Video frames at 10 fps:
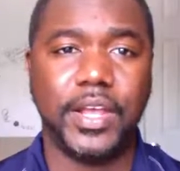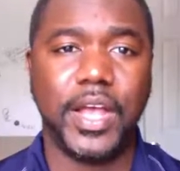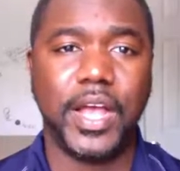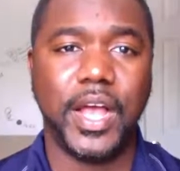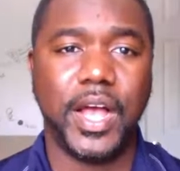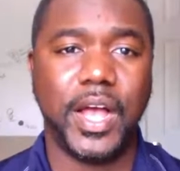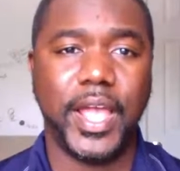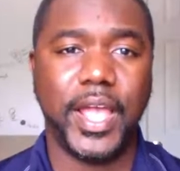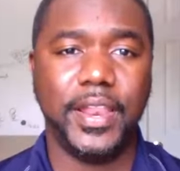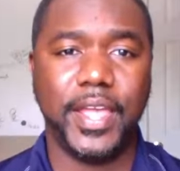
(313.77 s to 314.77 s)

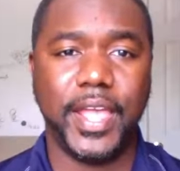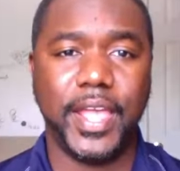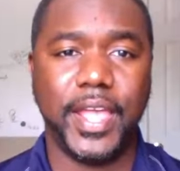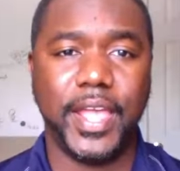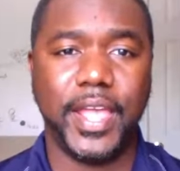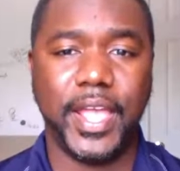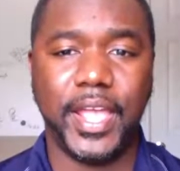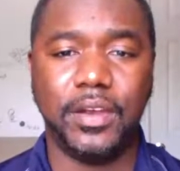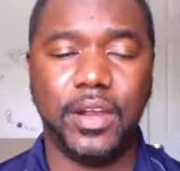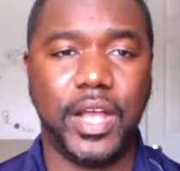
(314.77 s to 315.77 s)
And then
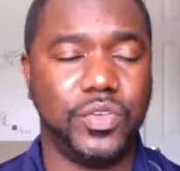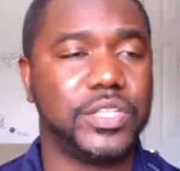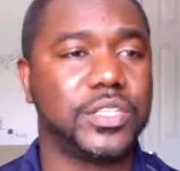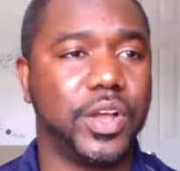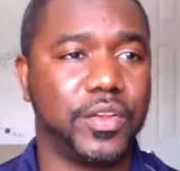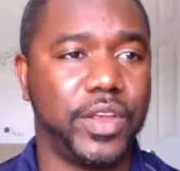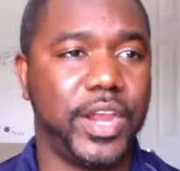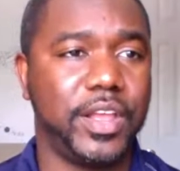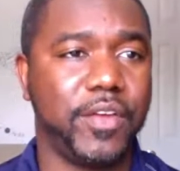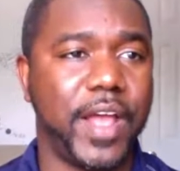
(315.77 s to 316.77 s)
so you can start
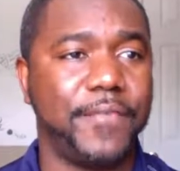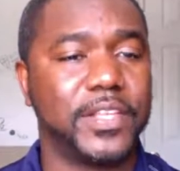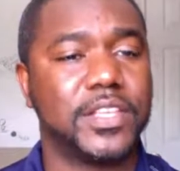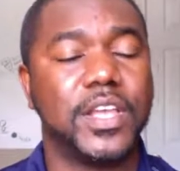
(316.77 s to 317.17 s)
creating graphics.